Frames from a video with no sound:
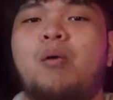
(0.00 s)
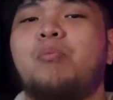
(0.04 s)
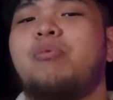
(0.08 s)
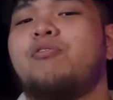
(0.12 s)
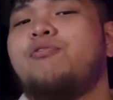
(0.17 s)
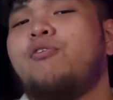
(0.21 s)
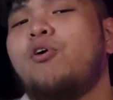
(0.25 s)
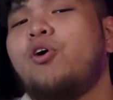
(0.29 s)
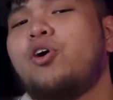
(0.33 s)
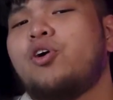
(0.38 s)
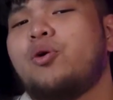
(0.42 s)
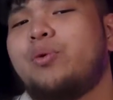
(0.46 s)

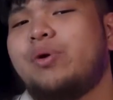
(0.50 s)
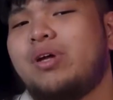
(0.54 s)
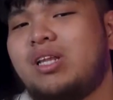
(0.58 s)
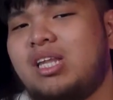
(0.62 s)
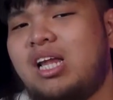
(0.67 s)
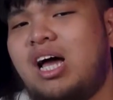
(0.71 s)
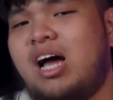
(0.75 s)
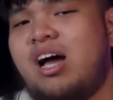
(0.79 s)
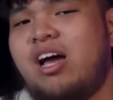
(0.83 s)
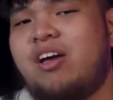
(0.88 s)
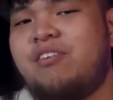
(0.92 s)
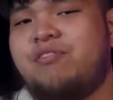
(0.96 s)
Before going
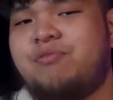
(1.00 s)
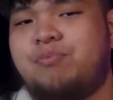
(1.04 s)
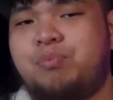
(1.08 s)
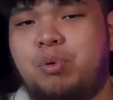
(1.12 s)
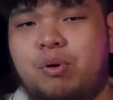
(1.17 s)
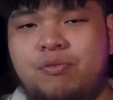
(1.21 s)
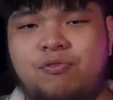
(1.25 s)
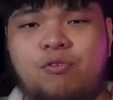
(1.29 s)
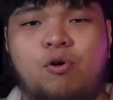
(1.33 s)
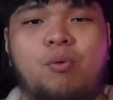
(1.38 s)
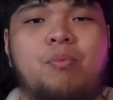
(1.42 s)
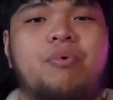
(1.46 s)
live,
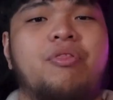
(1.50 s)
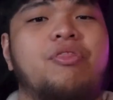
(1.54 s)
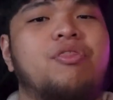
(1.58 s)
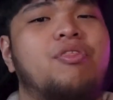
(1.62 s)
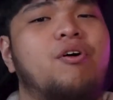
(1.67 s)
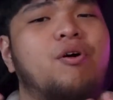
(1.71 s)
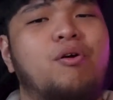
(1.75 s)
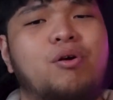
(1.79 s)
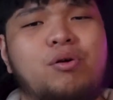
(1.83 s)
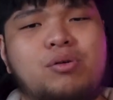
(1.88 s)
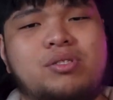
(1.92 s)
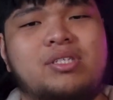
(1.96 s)
perform
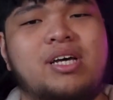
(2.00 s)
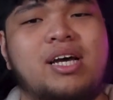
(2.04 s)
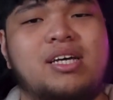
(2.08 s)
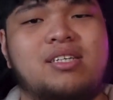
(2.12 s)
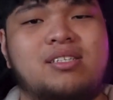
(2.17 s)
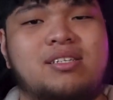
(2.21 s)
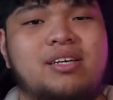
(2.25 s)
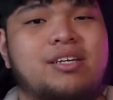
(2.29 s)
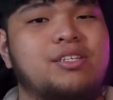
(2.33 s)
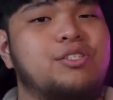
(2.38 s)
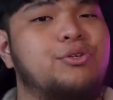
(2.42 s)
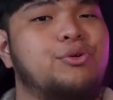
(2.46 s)
thorough
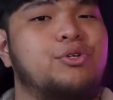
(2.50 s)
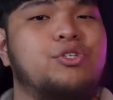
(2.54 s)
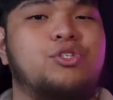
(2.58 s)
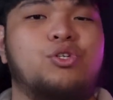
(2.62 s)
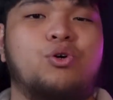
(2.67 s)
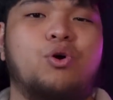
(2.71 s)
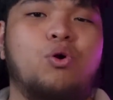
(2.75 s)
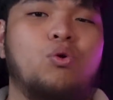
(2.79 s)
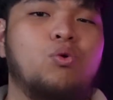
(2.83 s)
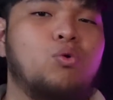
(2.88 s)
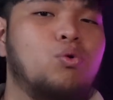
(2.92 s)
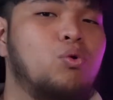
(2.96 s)
testing to
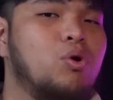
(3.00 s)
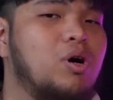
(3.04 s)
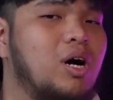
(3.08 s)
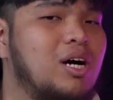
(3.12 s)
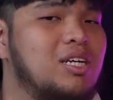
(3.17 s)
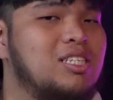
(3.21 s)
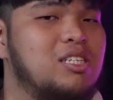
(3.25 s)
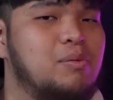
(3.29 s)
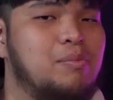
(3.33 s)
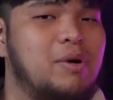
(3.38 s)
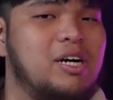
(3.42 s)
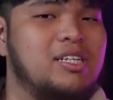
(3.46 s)
ensure all
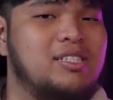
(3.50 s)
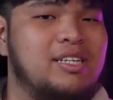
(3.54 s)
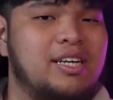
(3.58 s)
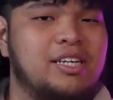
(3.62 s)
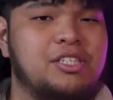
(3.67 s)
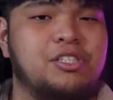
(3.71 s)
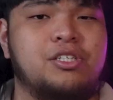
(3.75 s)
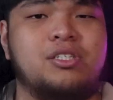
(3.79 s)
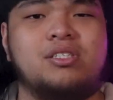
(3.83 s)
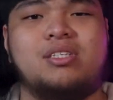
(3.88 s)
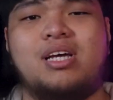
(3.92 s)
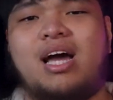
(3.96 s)

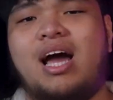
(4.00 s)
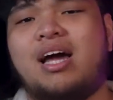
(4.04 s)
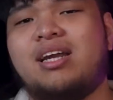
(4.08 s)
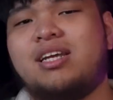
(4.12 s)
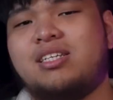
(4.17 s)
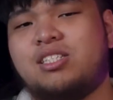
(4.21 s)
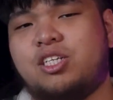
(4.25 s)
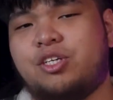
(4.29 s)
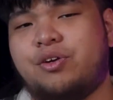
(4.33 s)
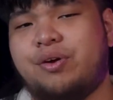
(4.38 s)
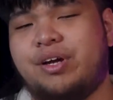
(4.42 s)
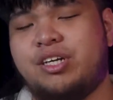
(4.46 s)
customizations and
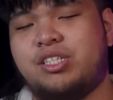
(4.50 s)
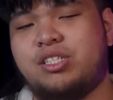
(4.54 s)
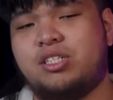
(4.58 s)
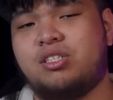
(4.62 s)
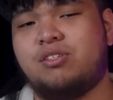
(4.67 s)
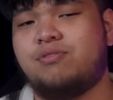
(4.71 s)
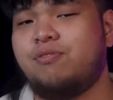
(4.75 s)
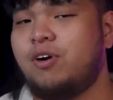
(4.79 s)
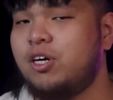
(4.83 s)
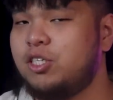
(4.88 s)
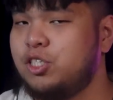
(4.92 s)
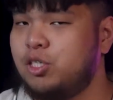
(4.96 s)

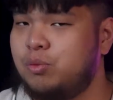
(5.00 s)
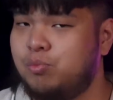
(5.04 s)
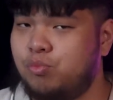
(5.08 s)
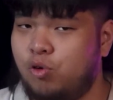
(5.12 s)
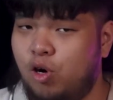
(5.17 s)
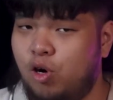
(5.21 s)
integrations function